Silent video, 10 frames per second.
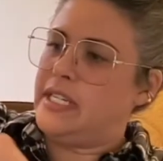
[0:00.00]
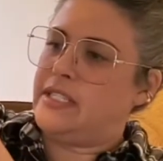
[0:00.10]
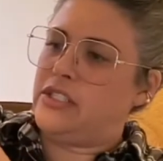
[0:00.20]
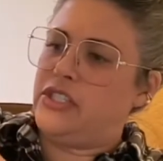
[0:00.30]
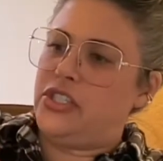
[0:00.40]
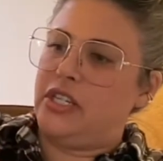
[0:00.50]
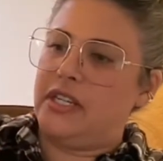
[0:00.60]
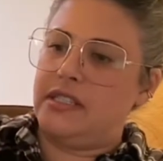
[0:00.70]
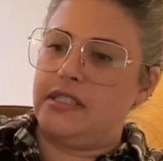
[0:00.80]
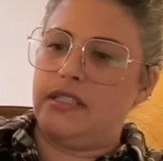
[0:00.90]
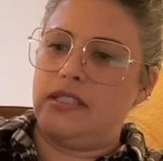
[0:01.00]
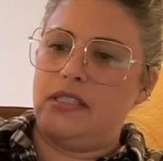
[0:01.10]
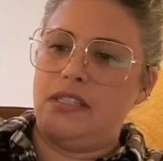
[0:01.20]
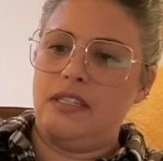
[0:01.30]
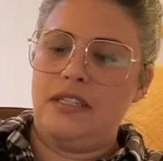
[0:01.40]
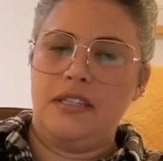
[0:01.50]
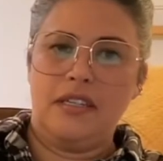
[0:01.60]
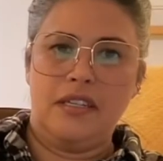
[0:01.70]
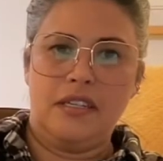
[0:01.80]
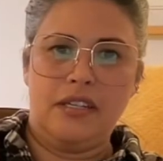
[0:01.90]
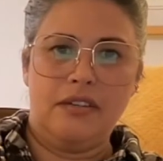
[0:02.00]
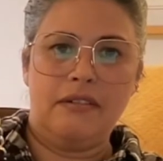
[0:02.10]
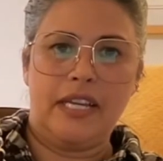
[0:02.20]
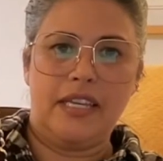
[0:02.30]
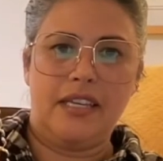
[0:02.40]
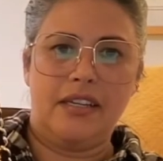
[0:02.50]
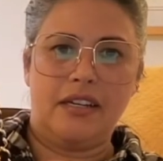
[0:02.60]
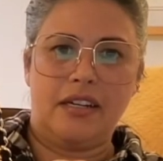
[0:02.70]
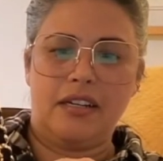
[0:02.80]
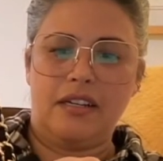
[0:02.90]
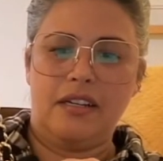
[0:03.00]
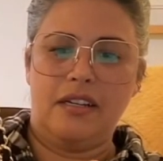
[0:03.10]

It's just right here.